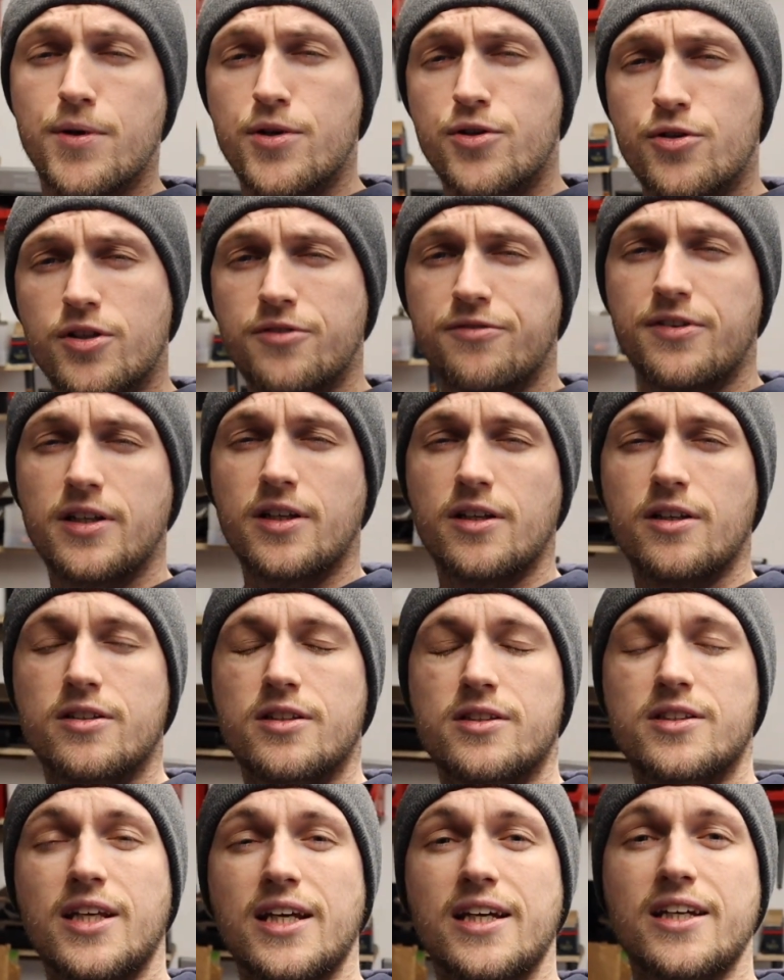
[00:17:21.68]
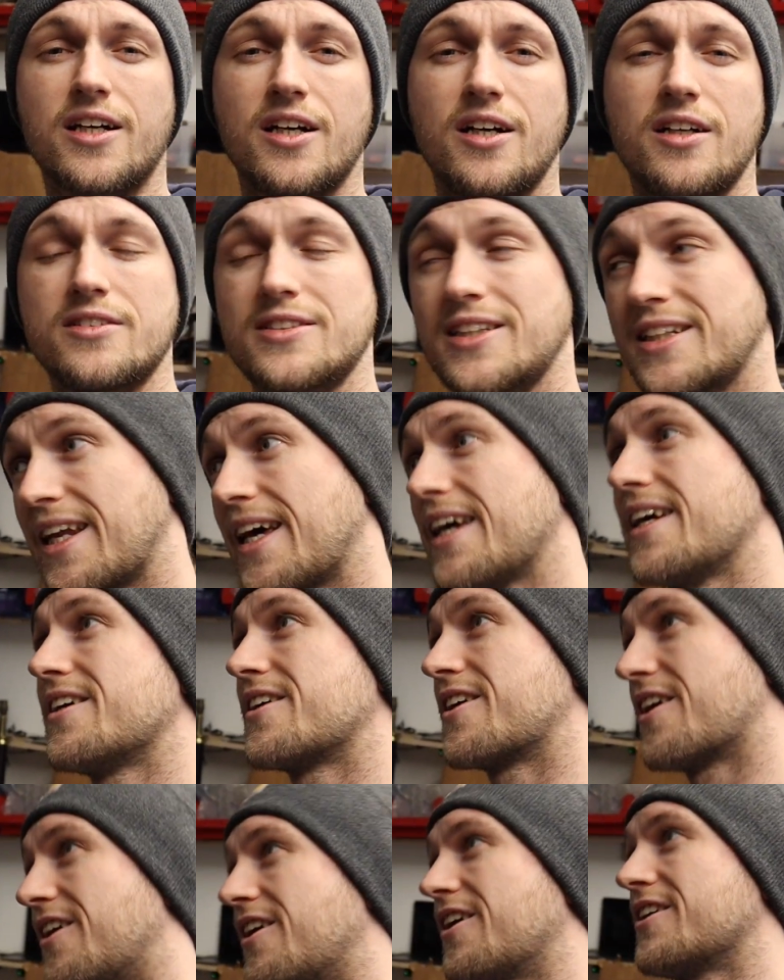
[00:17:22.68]
you enjoyed the video today,
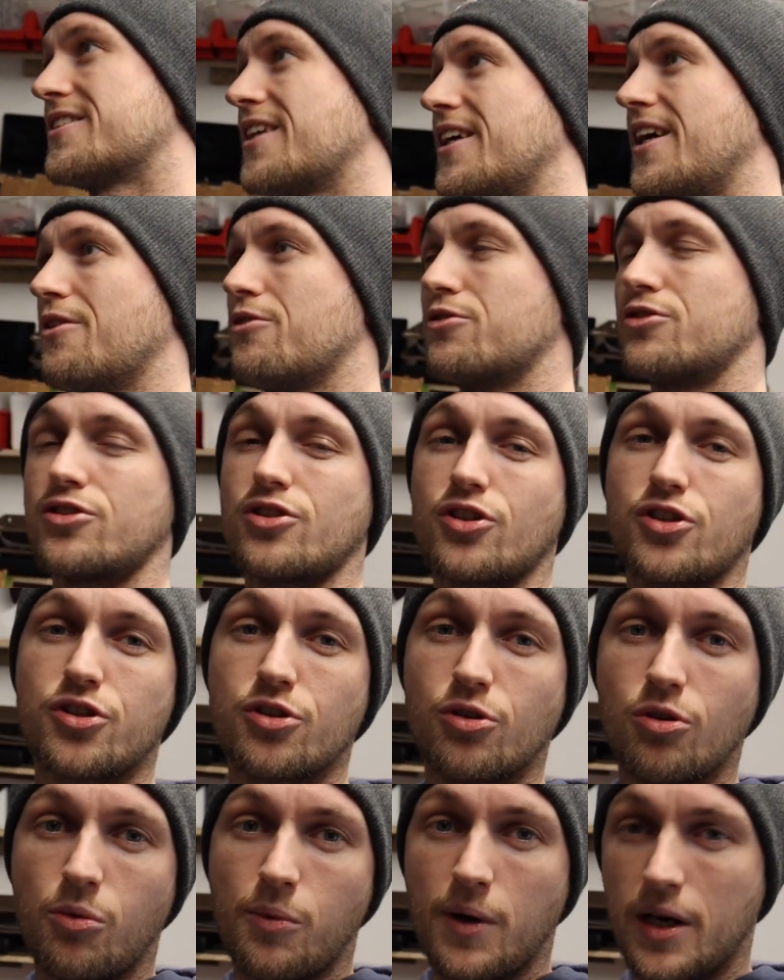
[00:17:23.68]
guys. It was just a short